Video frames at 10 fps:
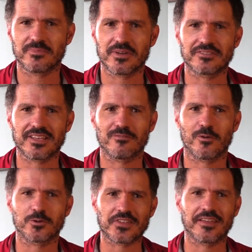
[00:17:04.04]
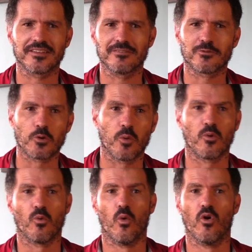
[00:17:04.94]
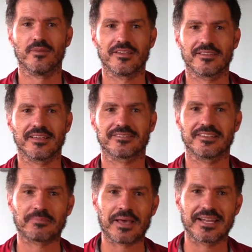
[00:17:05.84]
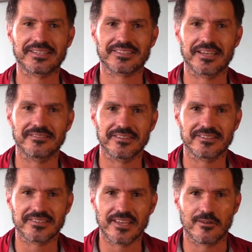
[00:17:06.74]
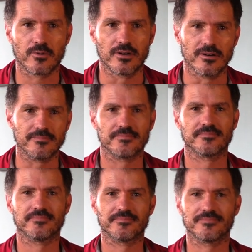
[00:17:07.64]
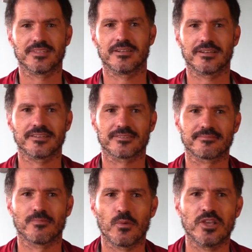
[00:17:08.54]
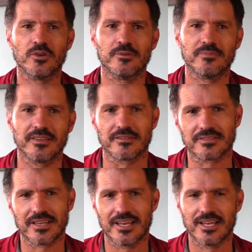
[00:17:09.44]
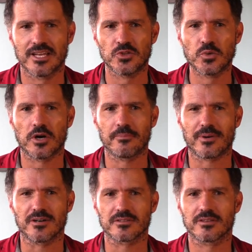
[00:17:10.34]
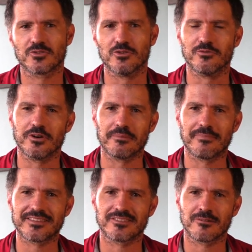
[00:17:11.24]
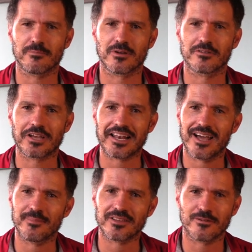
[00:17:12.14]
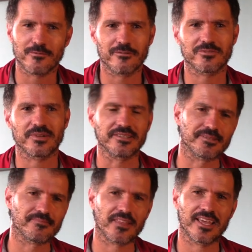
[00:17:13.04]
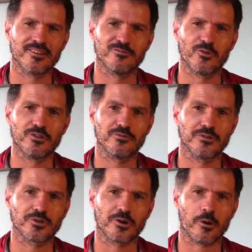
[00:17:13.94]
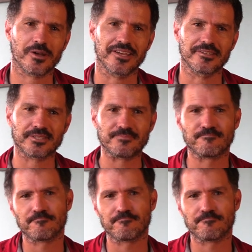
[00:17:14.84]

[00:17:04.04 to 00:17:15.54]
experience that firsthand if global warming gets as bad as scientists say it will unless we human beings do our part to avoid messing up the climate in the first place and avoid future hurricanes.